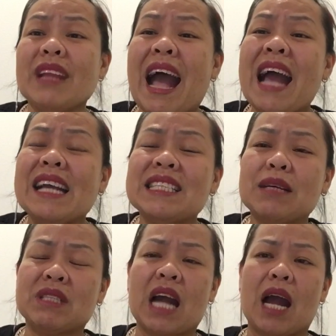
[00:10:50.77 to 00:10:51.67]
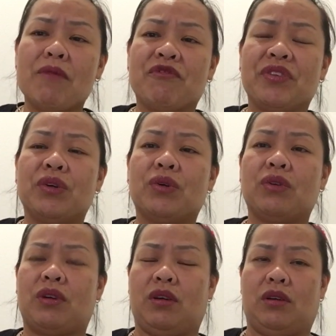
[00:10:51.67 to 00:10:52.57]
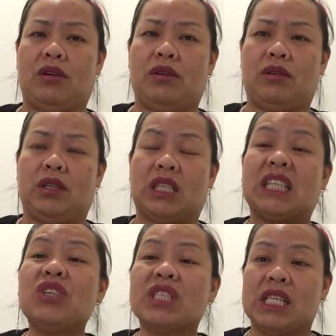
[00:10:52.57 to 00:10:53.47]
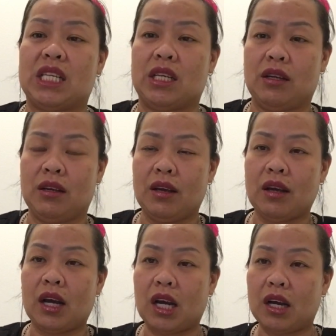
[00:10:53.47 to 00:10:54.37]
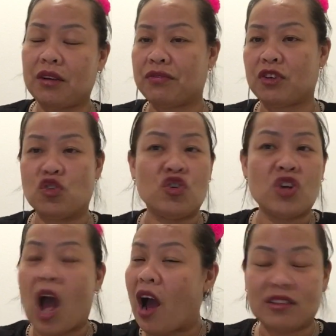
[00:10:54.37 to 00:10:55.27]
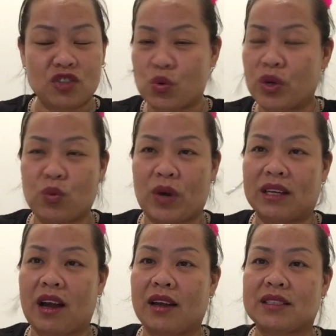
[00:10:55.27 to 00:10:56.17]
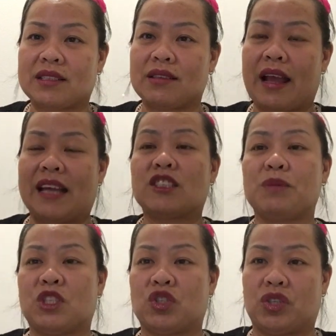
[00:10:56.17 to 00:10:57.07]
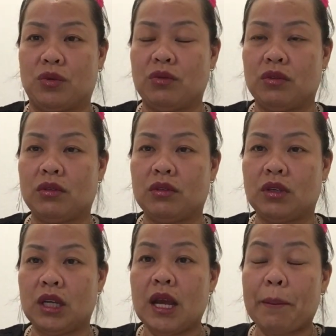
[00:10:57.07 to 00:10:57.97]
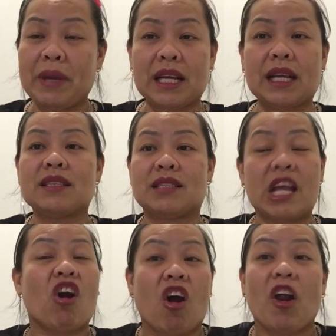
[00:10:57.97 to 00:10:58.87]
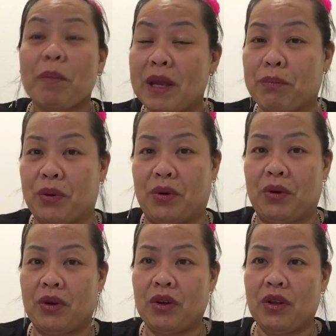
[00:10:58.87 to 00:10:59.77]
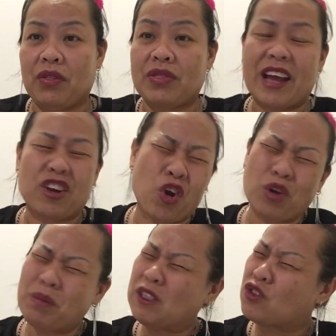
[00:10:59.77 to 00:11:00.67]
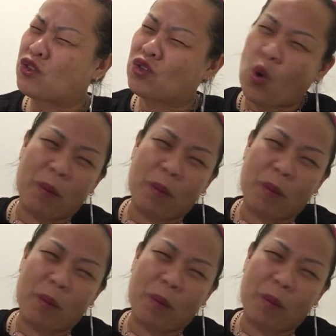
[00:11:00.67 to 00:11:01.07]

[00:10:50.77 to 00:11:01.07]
I sometimes feel guilty of not doing what God asked me to do, because there are people that hurt me so